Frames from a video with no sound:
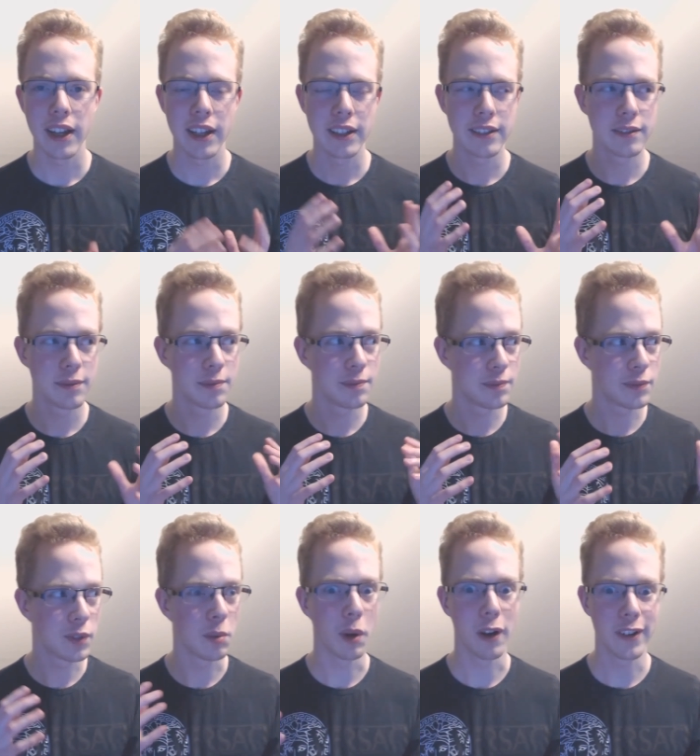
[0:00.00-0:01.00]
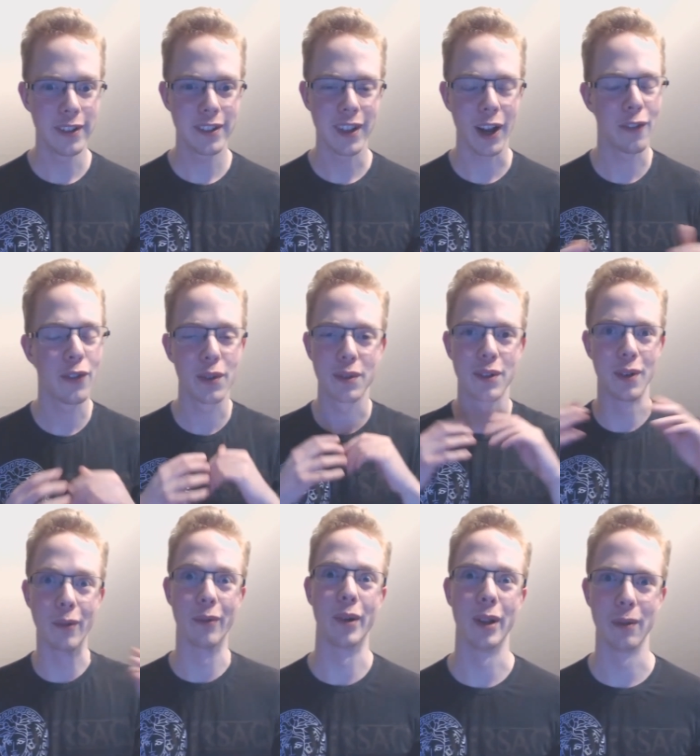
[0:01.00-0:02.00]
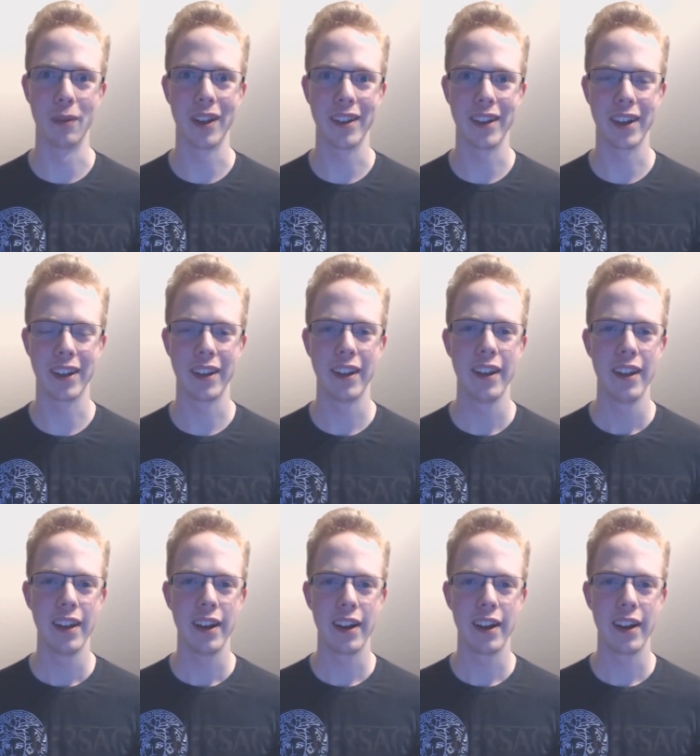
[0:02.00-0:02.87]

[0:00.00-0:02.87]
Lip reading: and to be honest, I thought it was really well done.